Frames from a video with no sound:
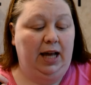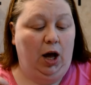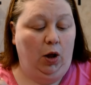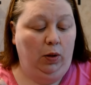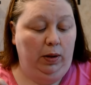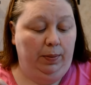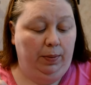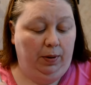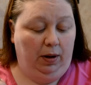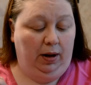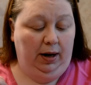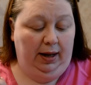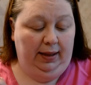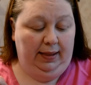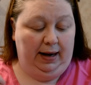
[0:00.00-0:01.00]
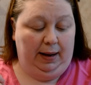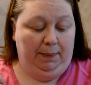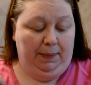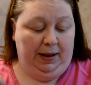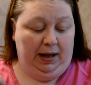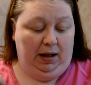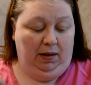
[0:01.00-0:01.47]
only product that I
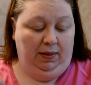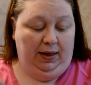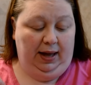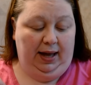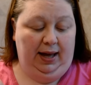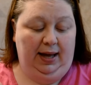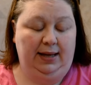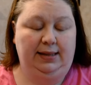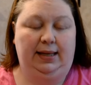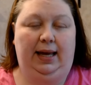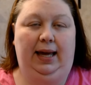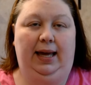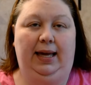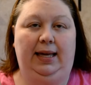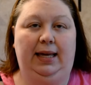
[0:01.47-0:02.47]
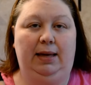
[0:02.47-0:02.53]
bought that has a